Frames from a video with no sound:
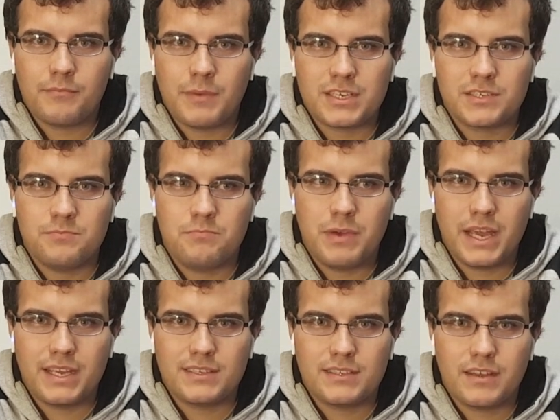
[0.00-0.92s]
much
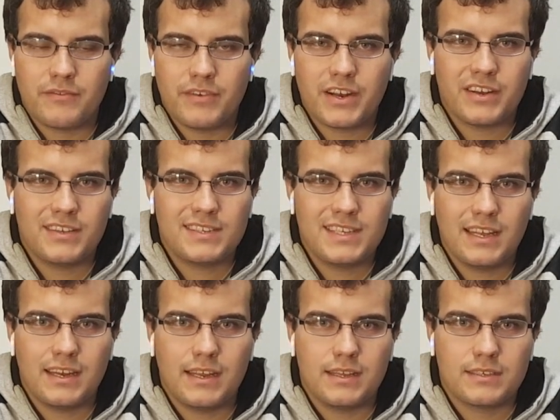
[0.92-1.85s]
bass. They're very
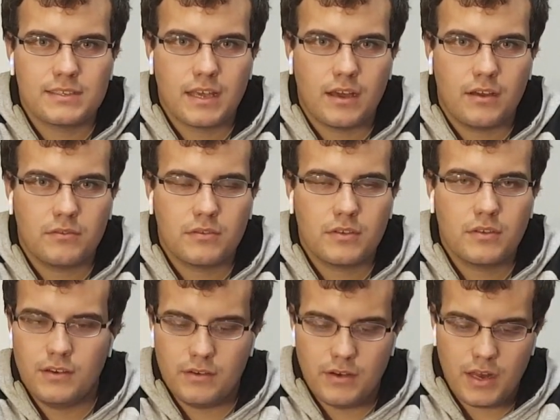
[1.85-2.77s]
tinny, the sound.
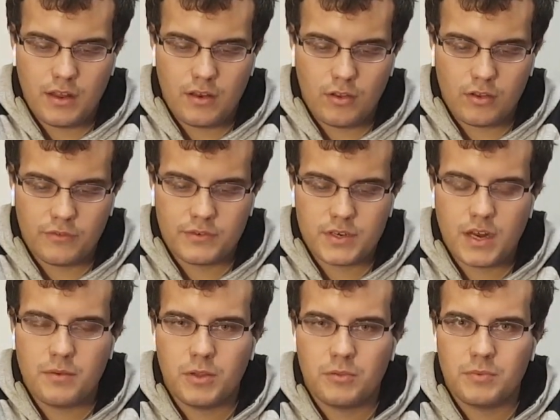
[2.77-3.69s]
Really a lot of
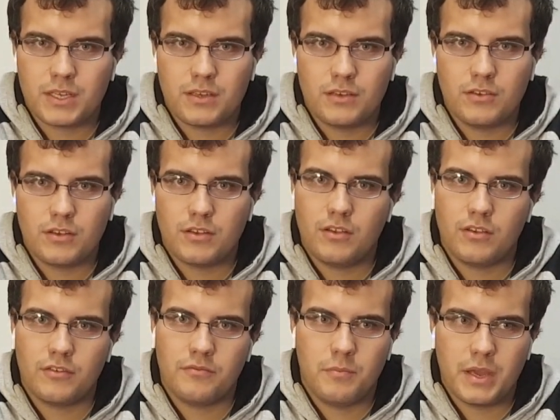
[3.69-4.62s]
treble, but not a
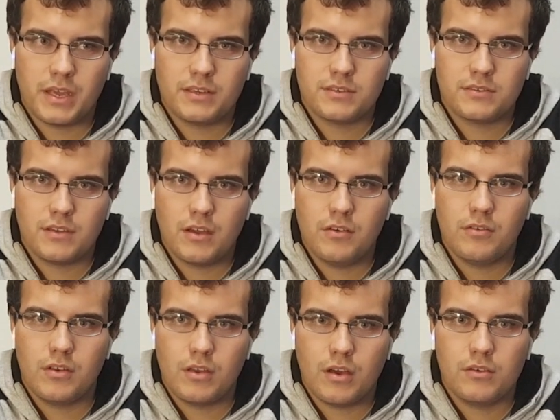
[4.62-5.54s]
lot of bass. No
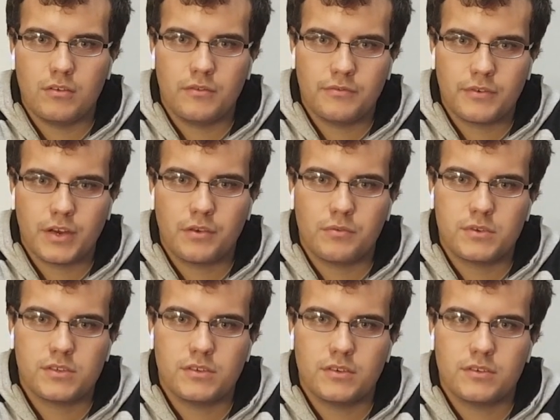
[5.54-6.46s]
low
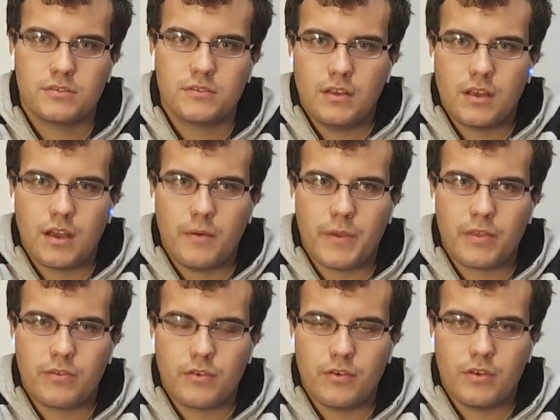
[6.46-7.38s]
frequencies coming
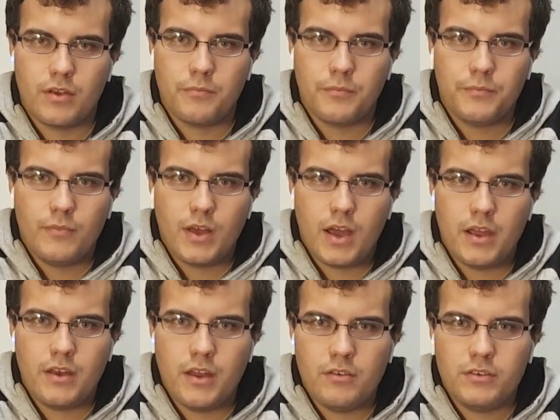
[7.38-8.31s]
through them.
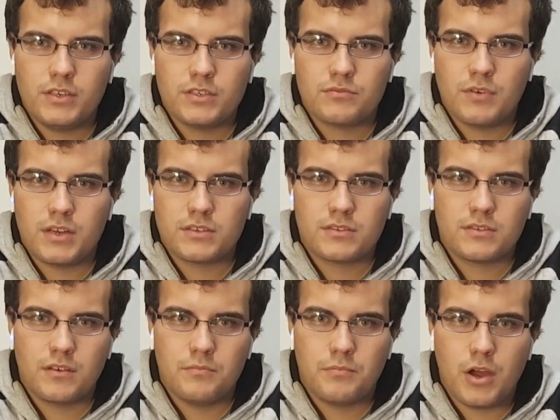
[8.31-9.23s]
I know this was
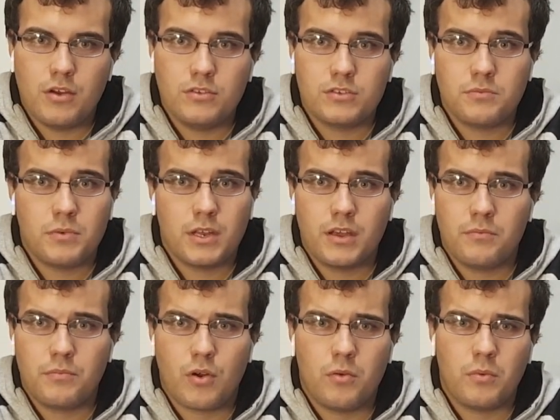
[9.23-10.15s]
supposedly a
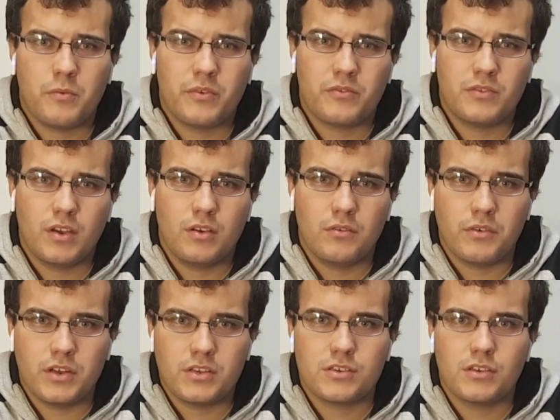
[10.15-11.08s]
problem with the
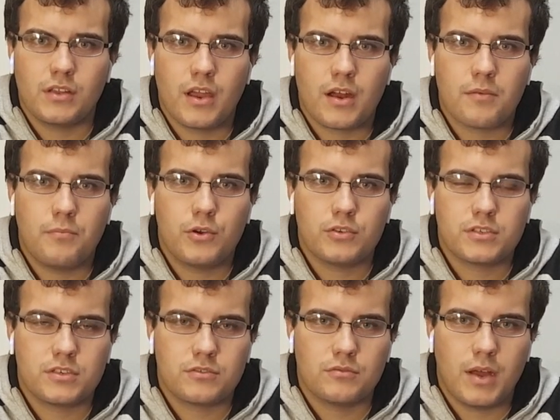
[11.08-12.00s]
original
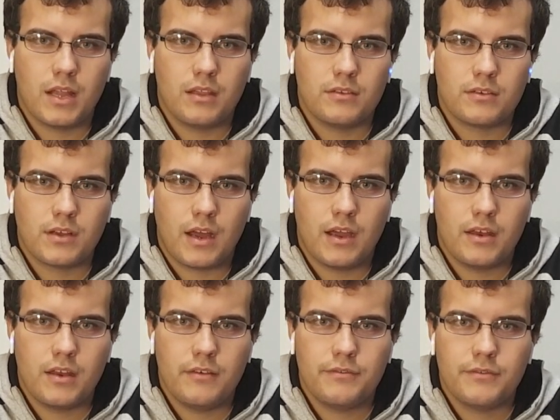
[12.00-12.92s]
Airpods as well,
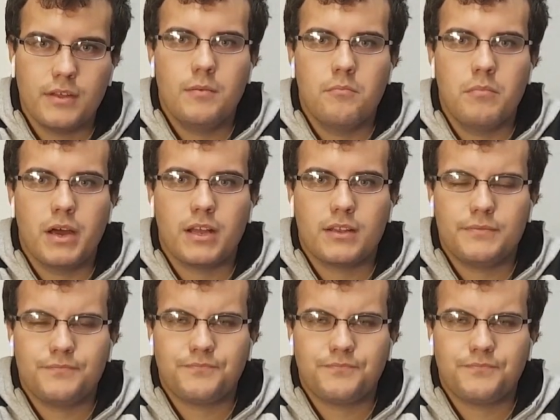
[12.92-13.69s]
kind of, but